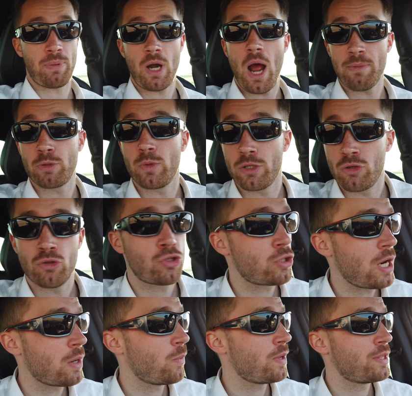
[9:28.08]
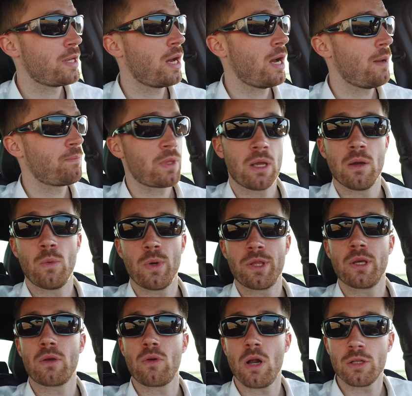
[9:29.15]
Perhaps we should try with
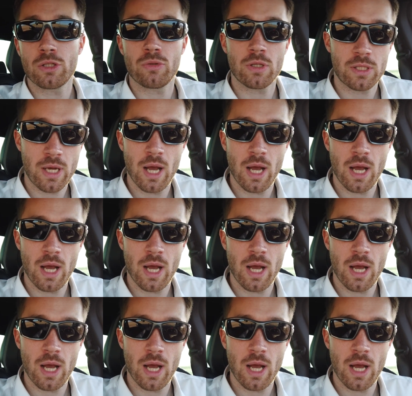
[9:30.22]
the Rolls-Royce